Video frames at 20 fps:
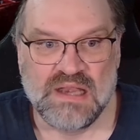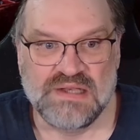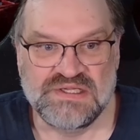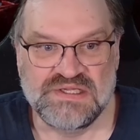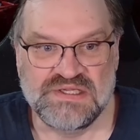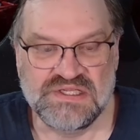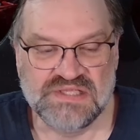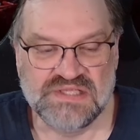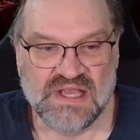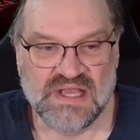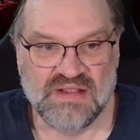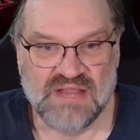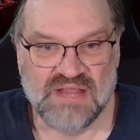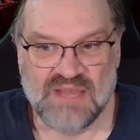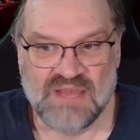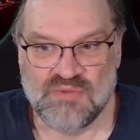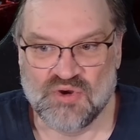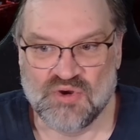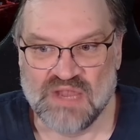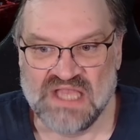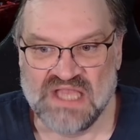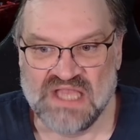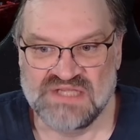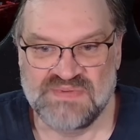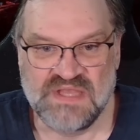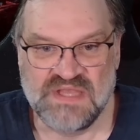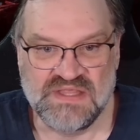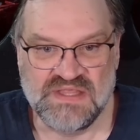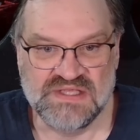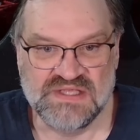She's got a lot more
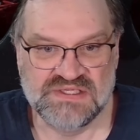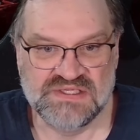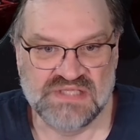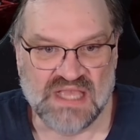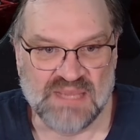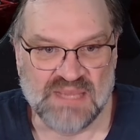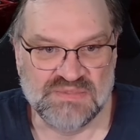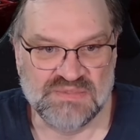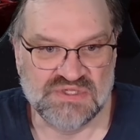HP this time,